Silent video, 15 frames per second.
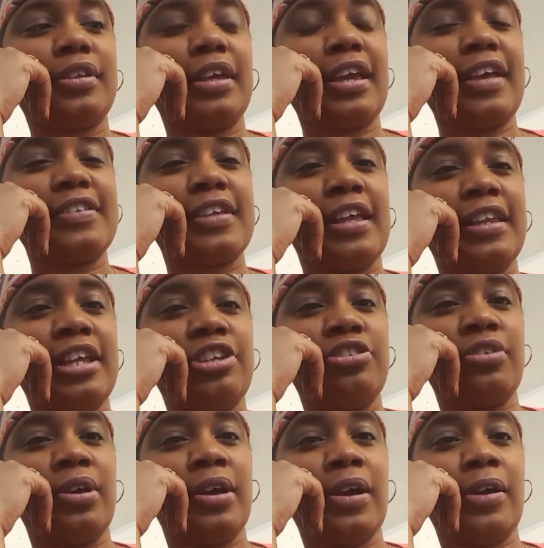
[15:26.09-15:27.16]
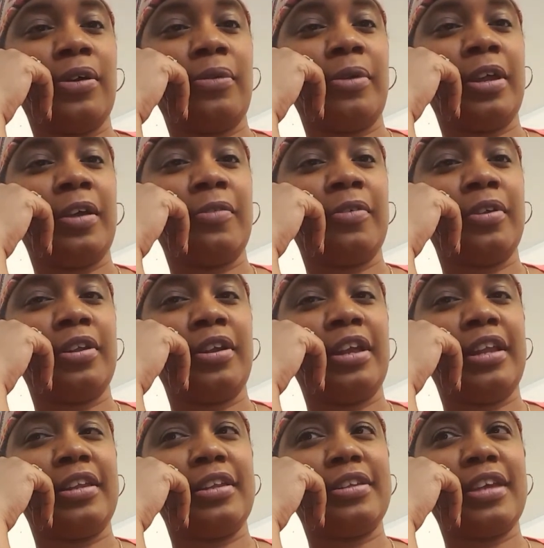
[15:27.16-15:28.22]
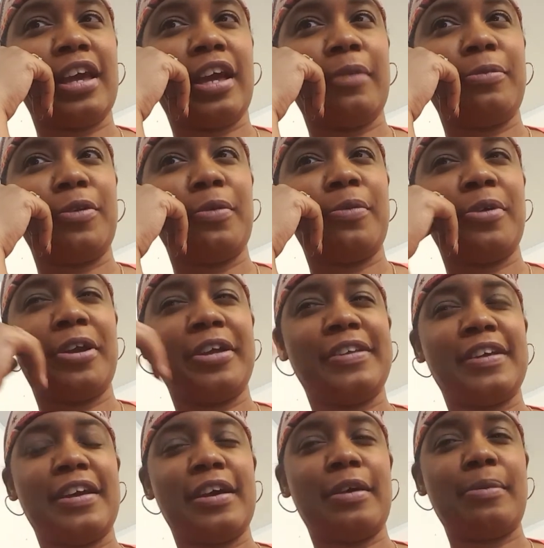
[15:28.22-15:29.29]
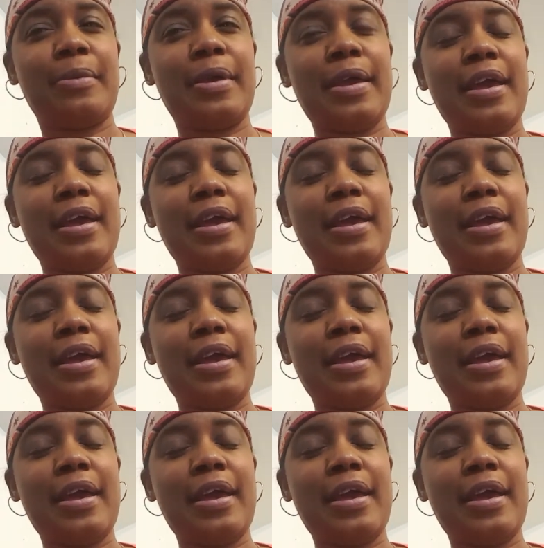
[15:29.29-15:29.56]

I guess I'll let you go, whatever. Don't need to take up no more of your time.